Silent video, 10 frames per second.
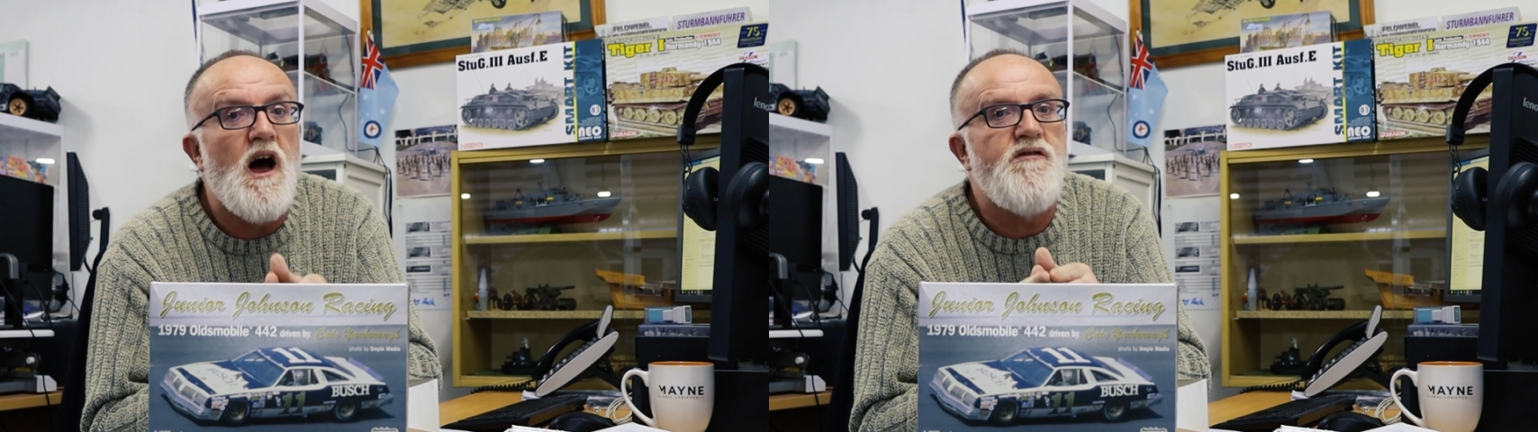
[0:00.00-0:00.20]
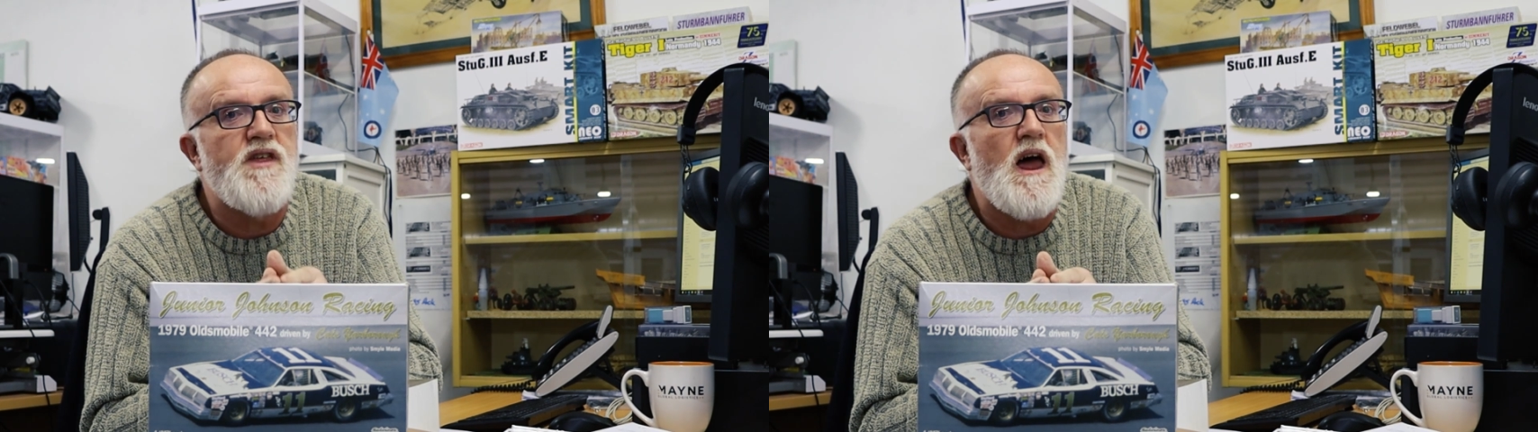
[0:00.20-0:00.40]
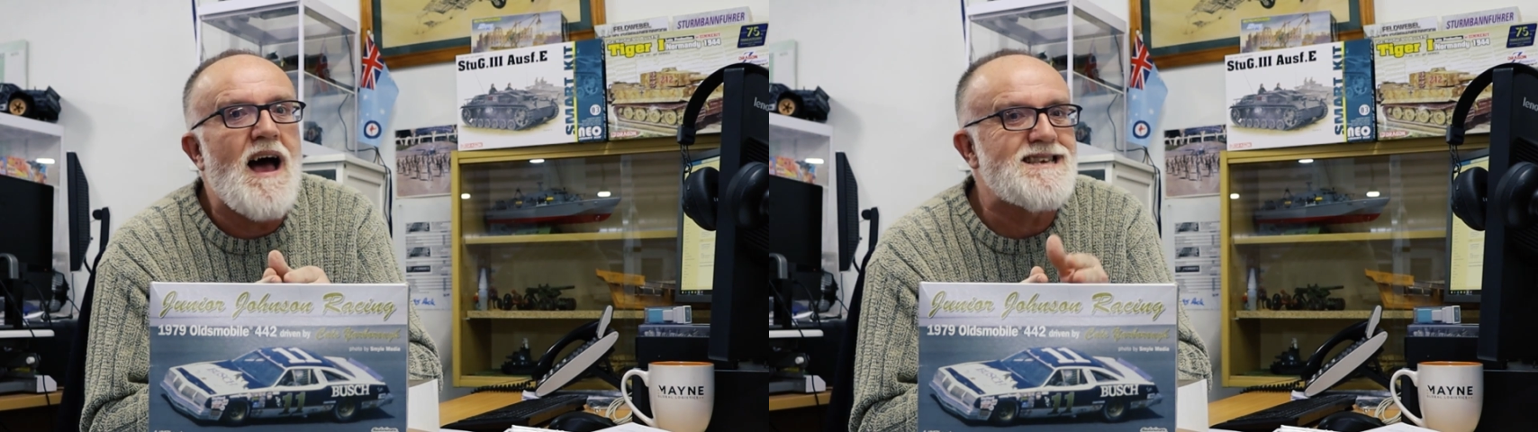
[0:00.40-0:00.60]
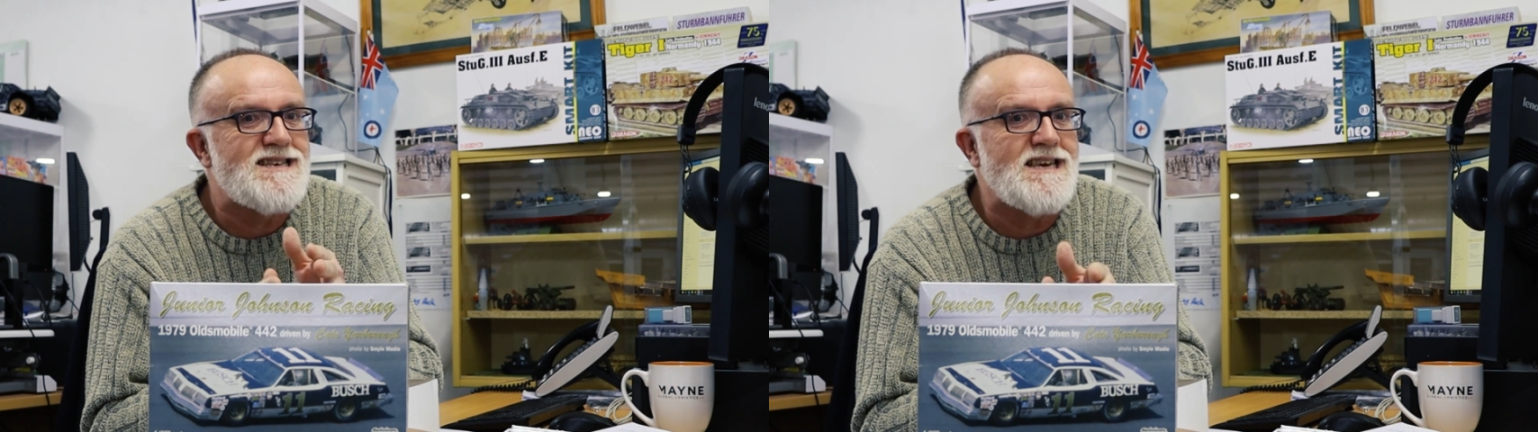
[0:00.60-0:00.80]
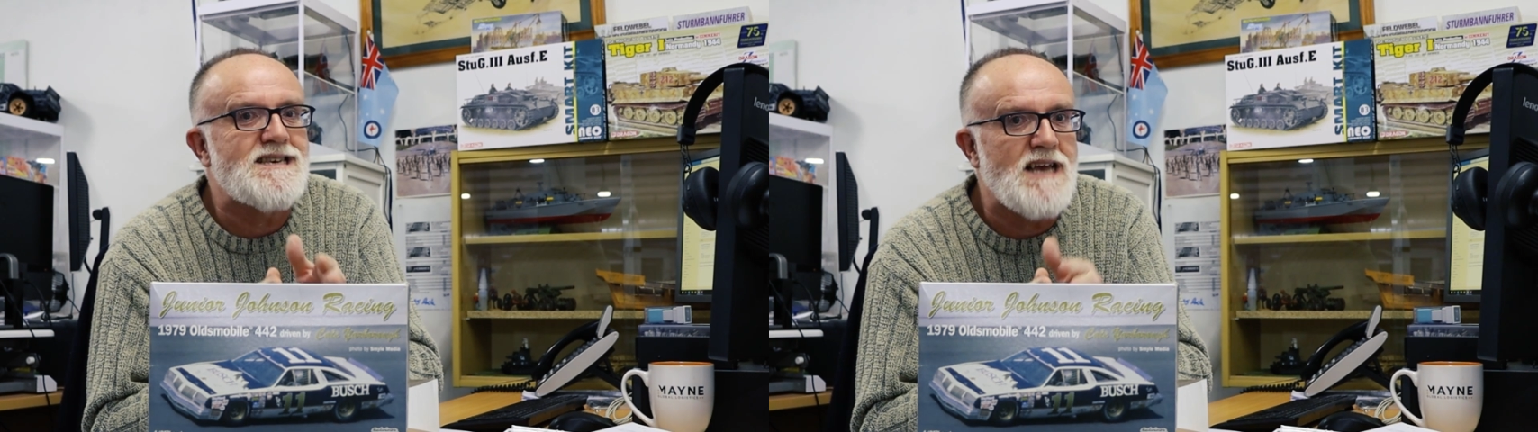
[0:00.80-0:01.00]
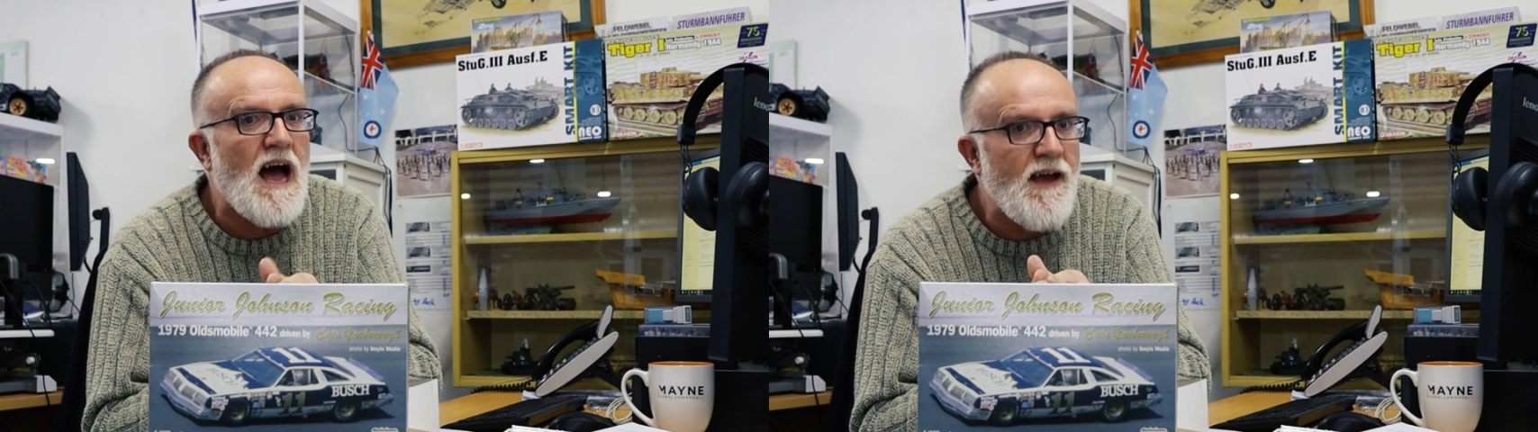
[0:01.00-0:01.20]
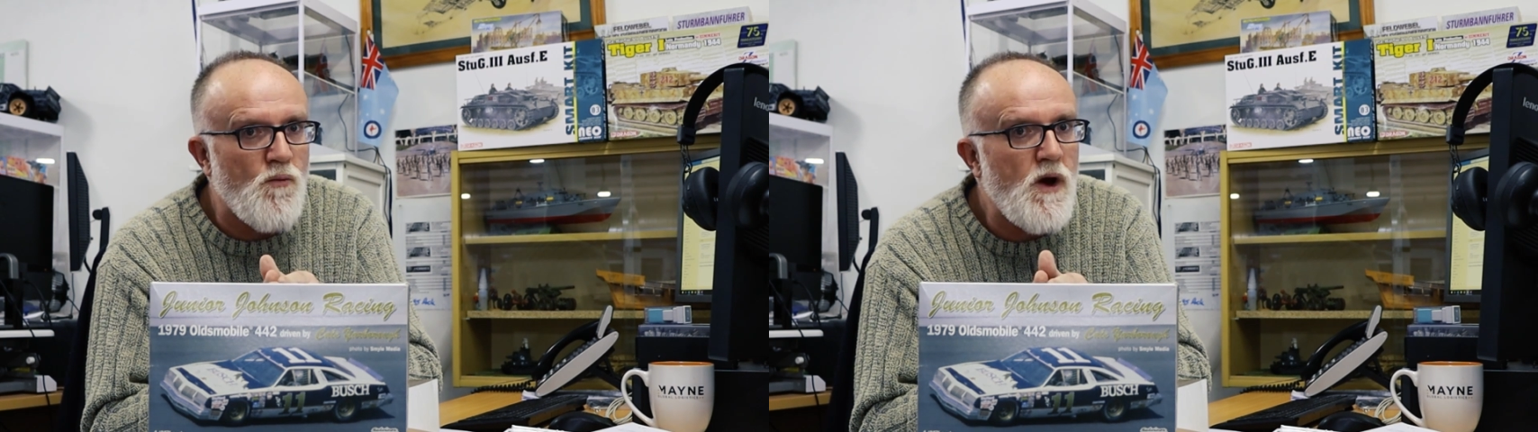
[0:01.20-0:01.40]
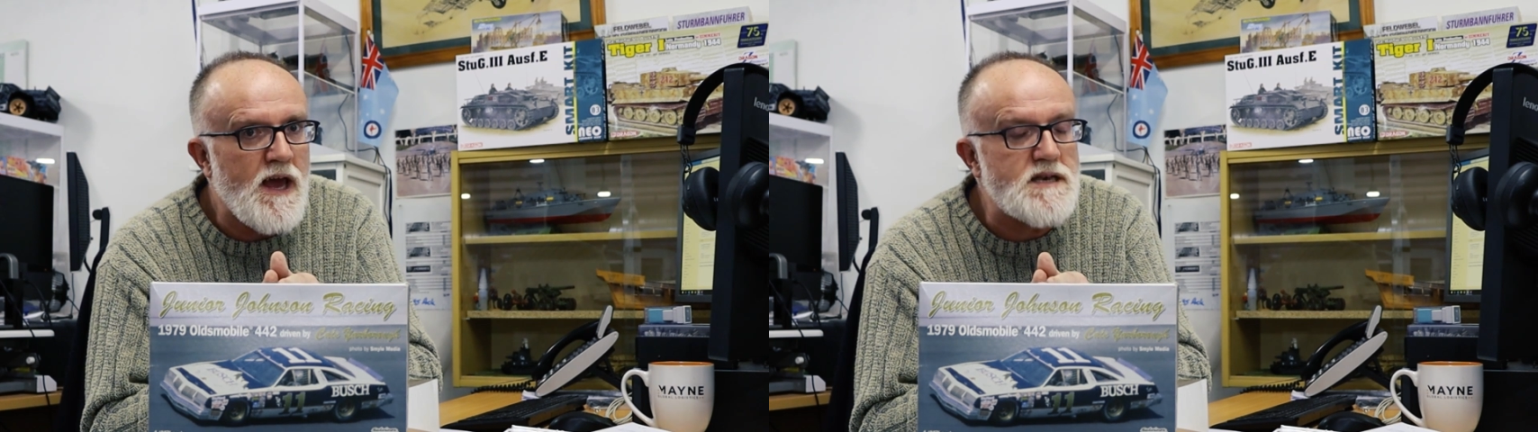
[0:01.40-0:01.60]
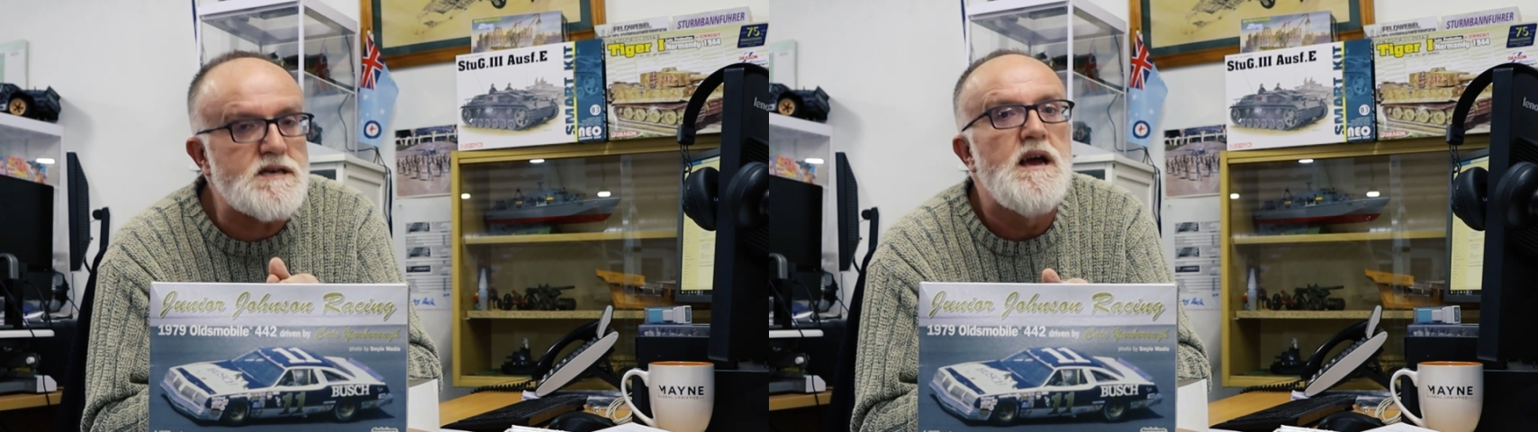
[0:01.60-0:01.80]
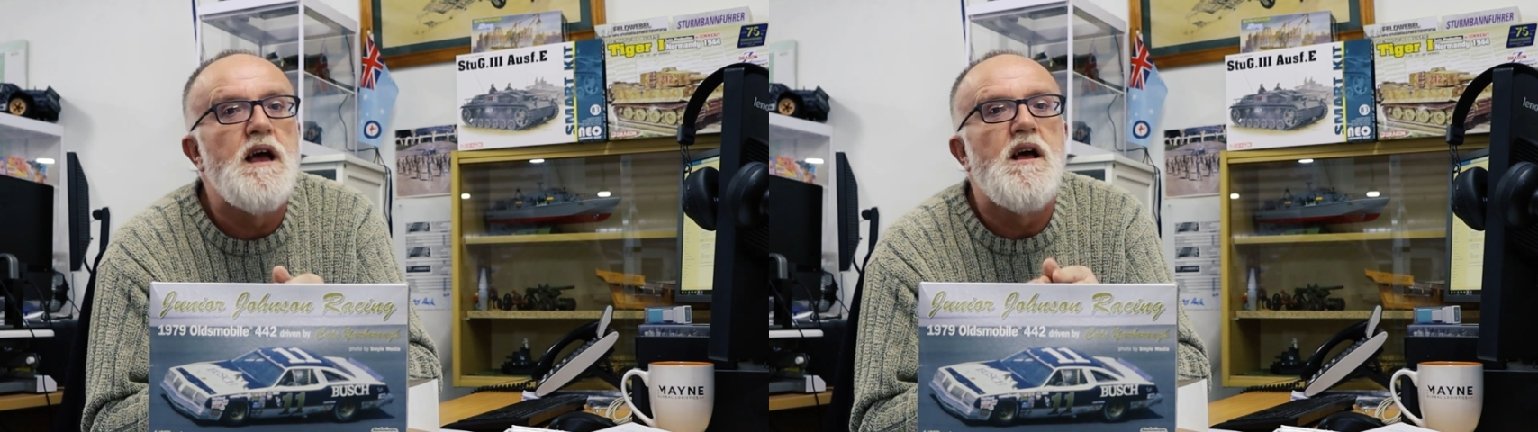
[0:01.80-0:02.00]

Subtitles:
over the last 6 to 8 weeks.